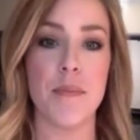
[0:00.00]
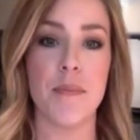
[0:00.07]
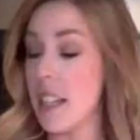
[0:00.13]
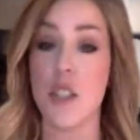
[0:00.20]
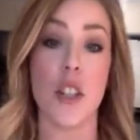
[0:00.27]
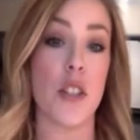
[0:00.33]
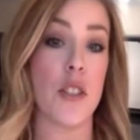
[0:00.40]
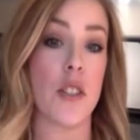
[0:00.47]
I
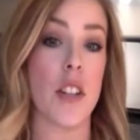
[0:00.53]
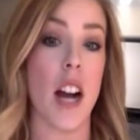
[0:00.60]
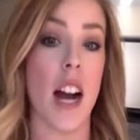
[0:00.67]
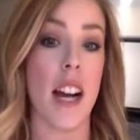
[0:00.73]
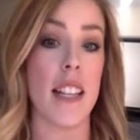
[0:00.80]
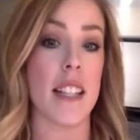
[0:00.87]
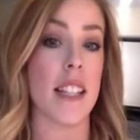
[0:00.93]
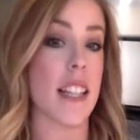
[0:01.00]
showed you
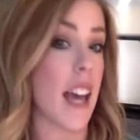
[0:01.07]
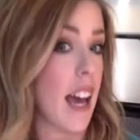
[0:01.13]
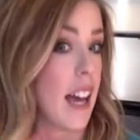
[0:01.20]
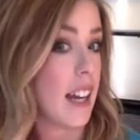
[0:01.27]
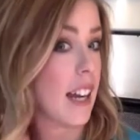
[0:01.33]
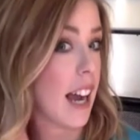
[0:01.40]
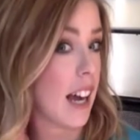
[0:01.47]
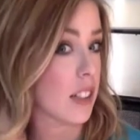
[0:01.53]
guys
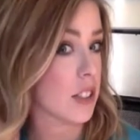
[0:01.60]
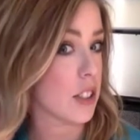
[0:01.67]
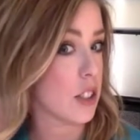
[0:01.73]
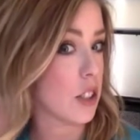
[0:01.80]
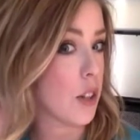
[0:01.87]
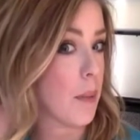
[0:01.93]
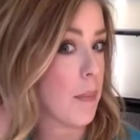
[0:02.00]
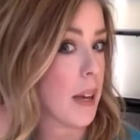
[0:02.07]
again how to
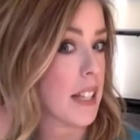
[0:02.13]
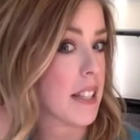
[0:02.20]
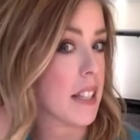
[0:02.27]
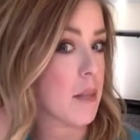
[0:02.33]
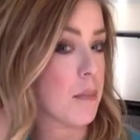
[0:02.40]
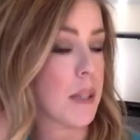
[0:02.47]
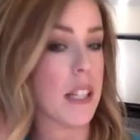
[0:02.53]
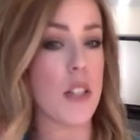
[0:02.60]
do a
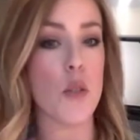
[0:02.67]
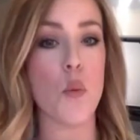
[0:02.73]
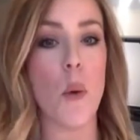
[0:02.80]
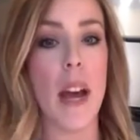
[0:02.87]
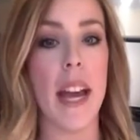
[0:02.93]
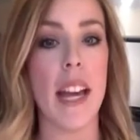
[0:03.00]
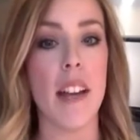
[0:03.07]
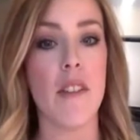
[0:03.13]
messy beach
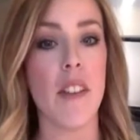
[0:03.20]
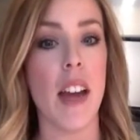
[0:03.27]
wave,